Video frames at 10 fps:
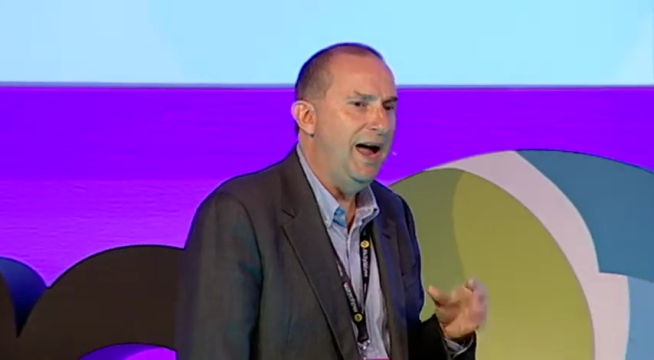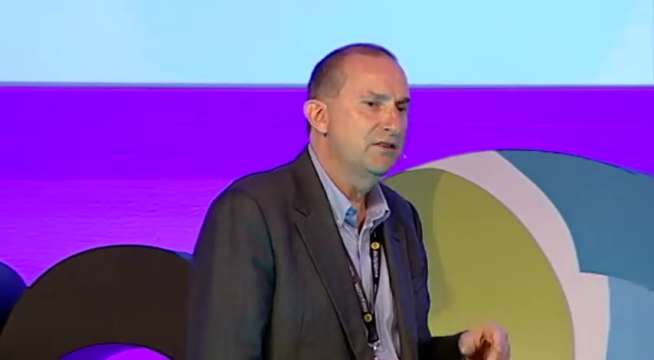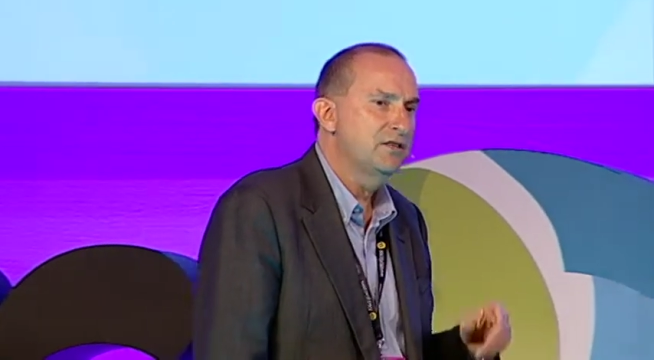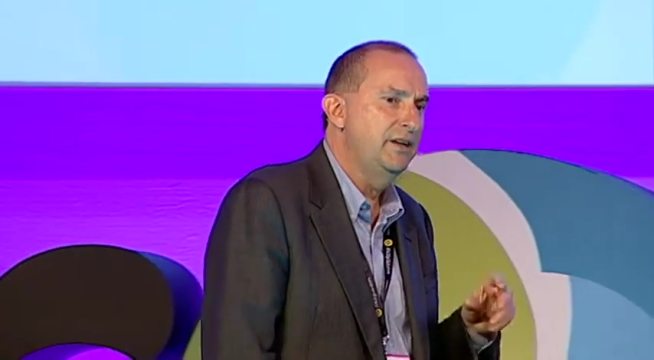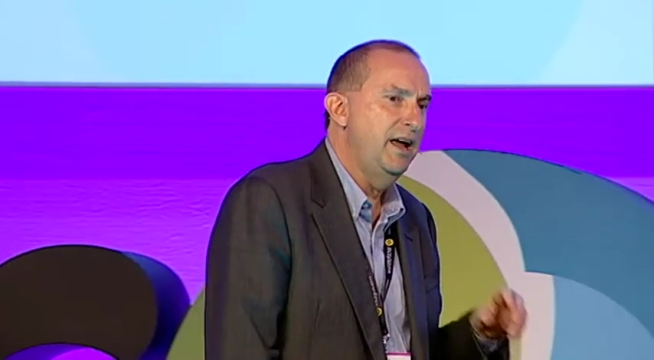
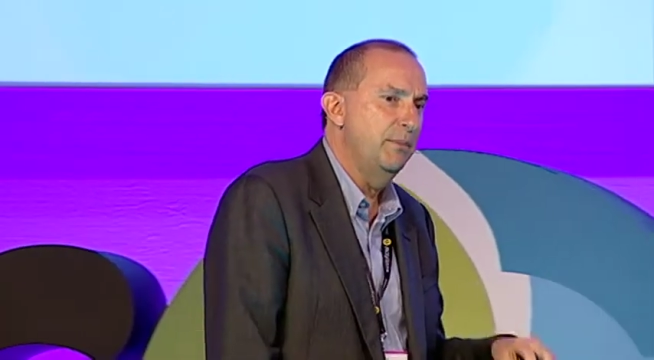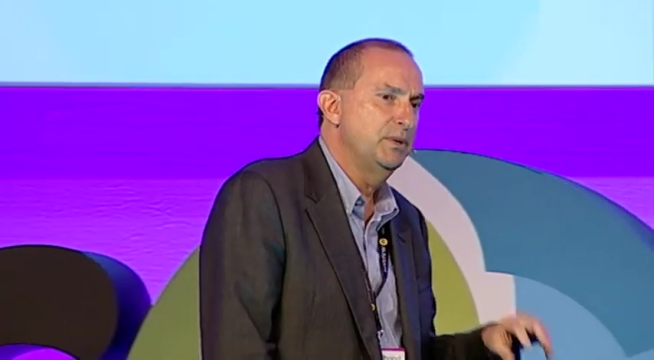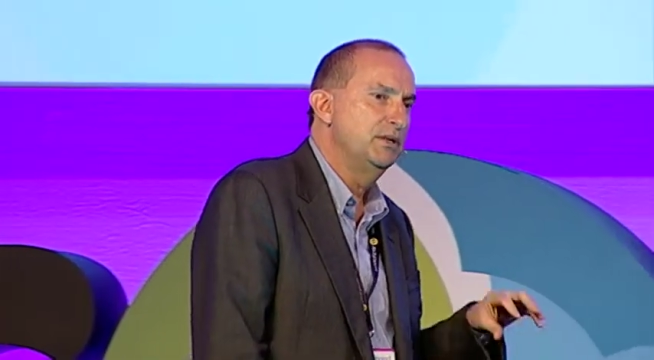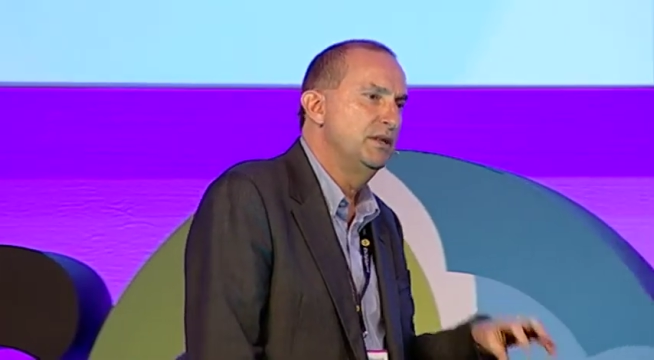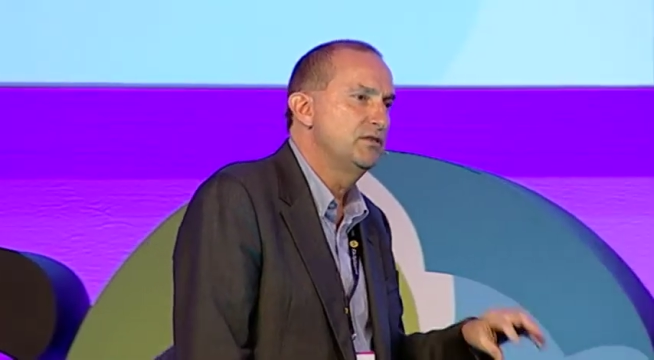actually
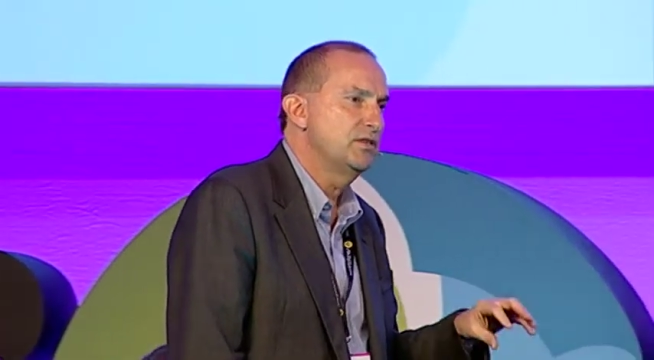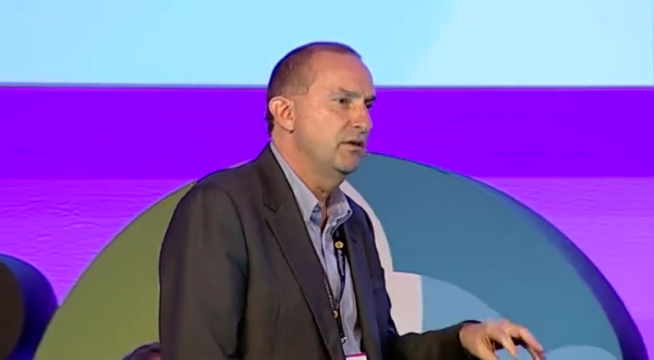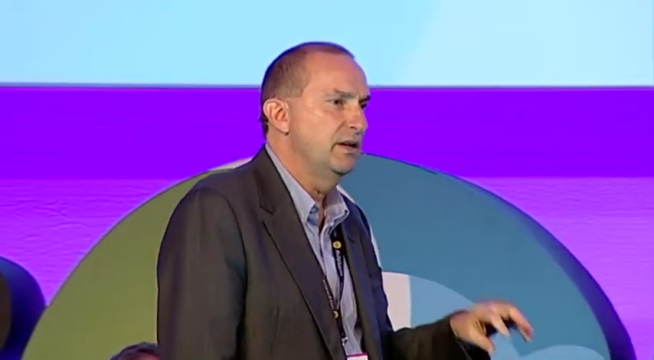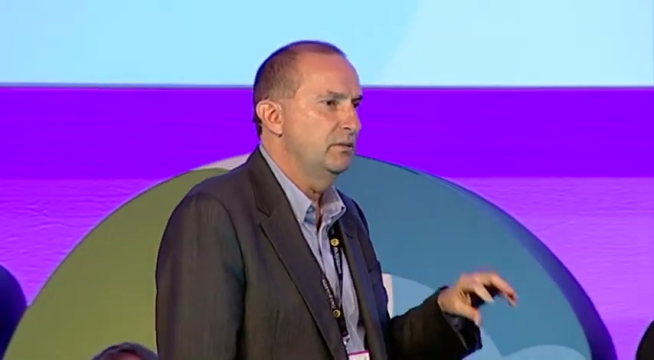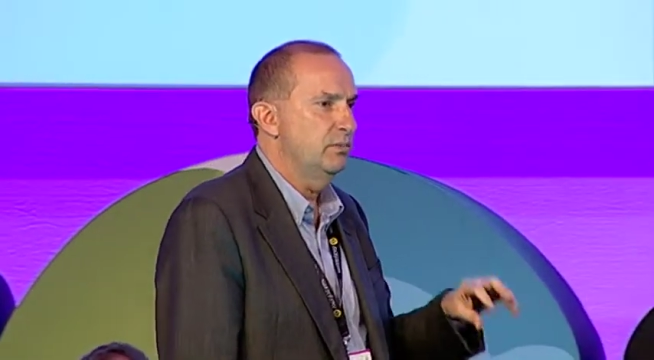happened
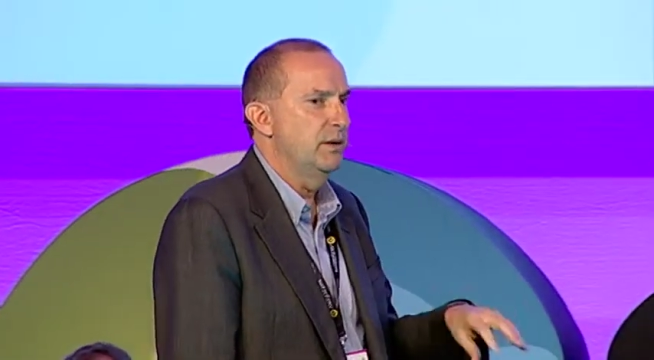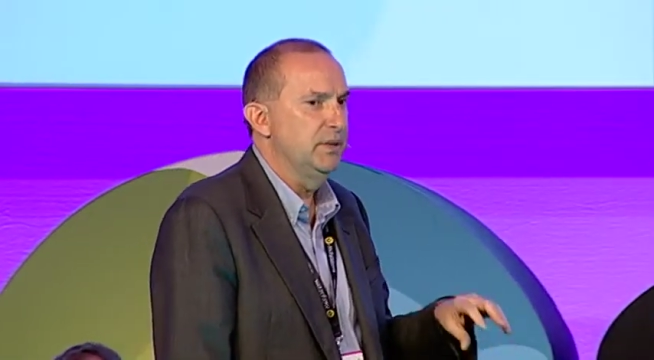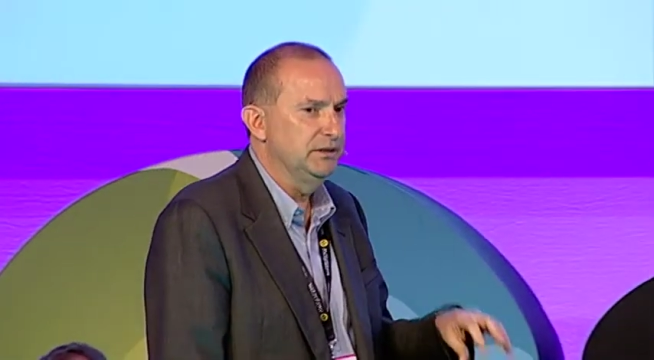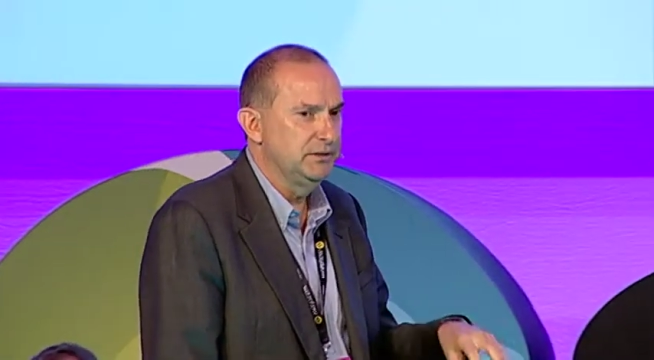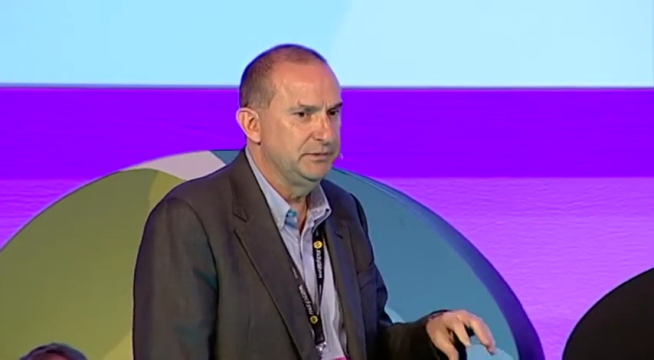inside the
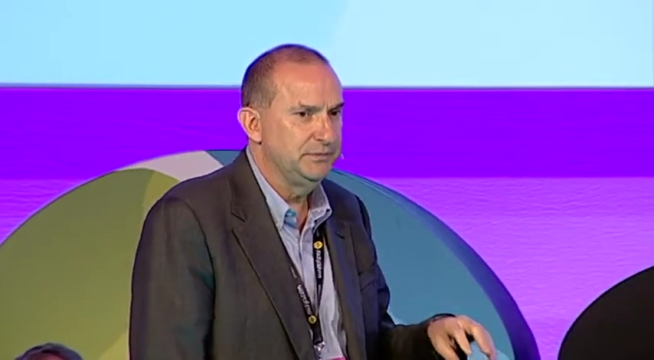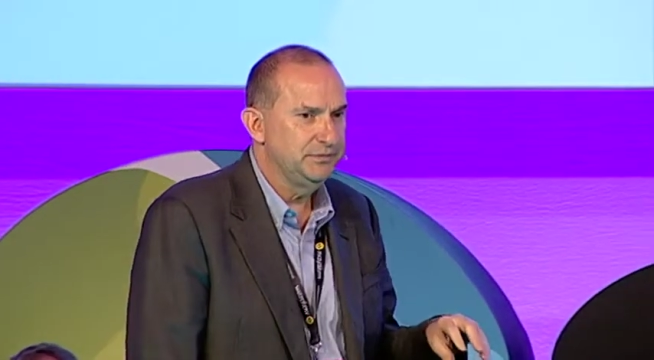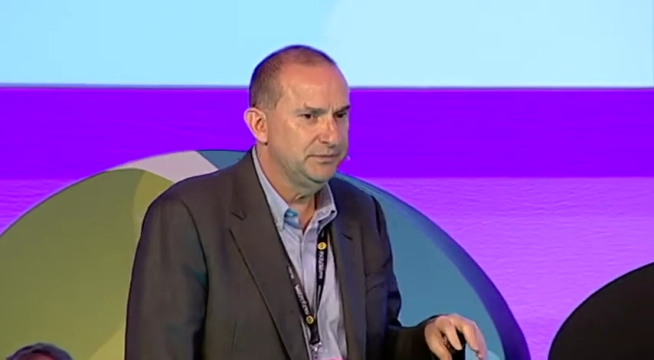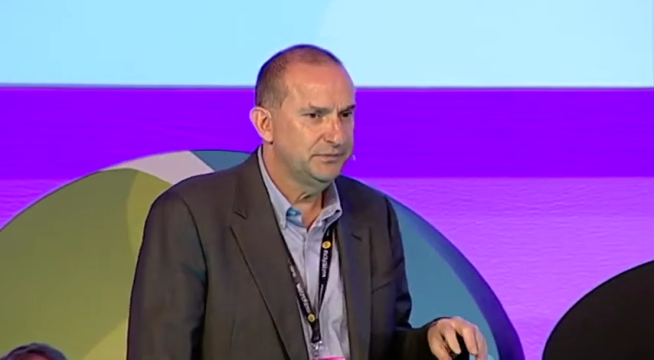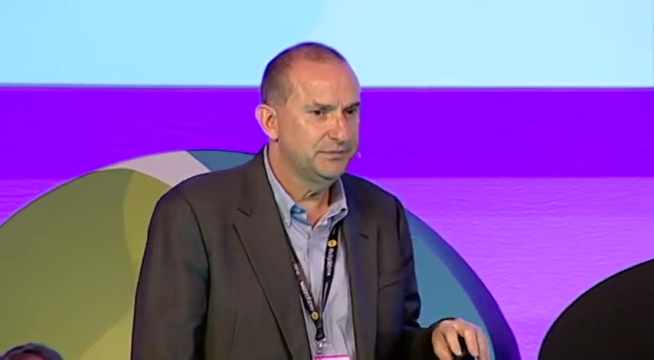premise.
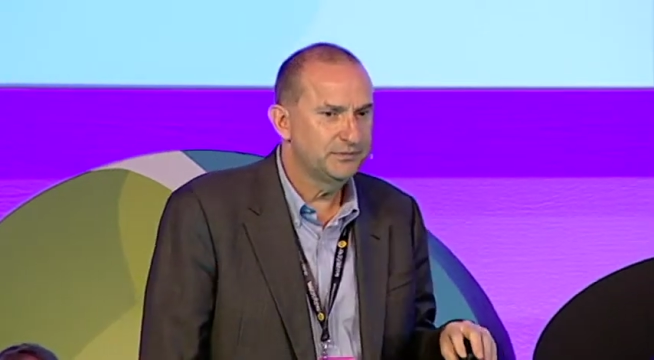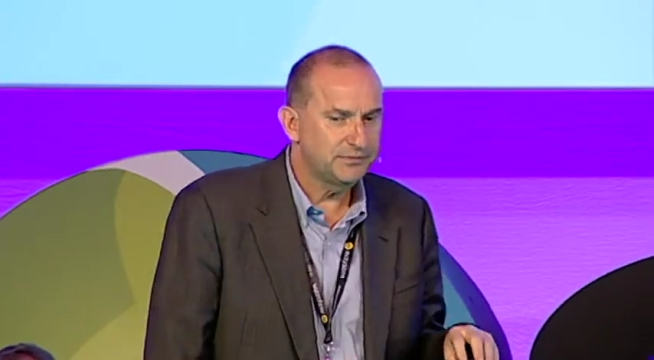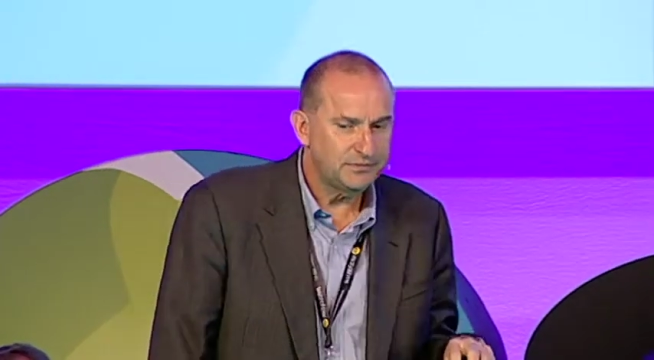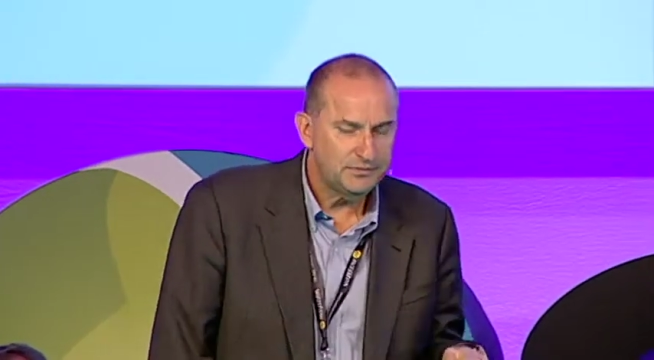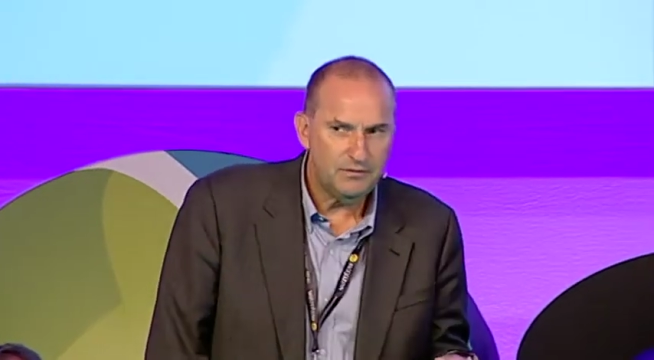
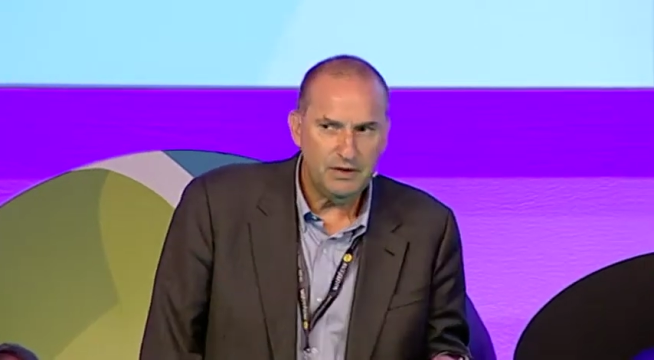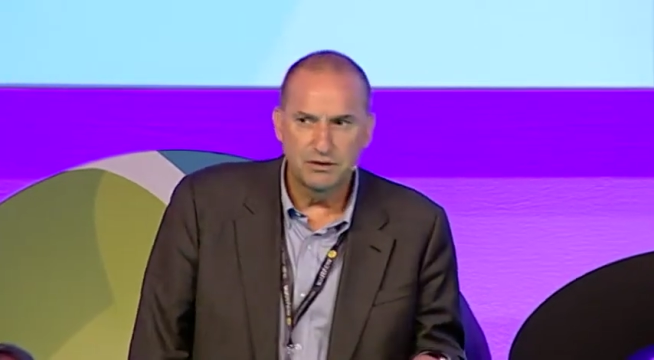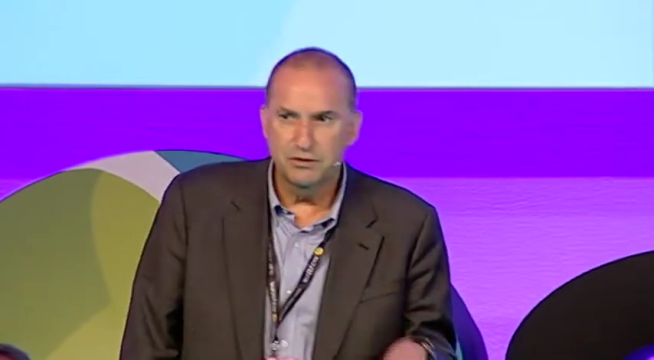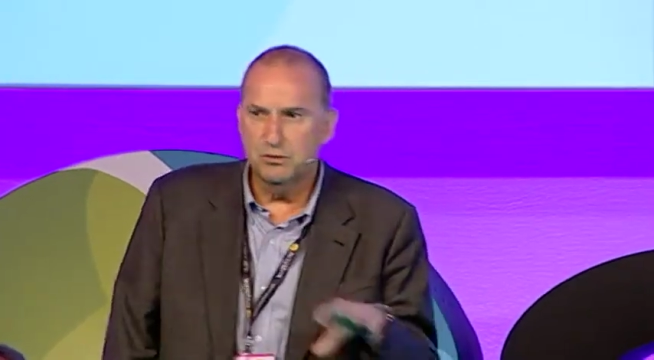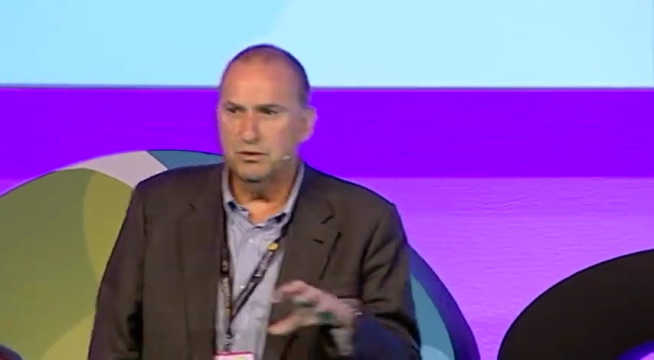Because all